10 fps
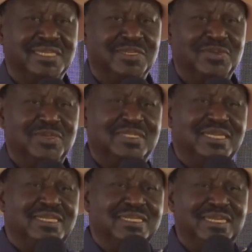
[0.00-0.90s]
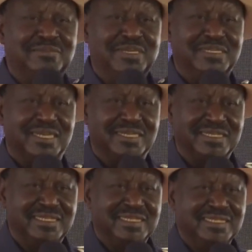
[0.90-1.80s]
No Italian can make
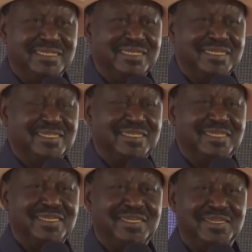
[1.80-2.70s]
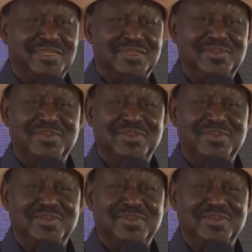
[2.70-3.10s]
that. No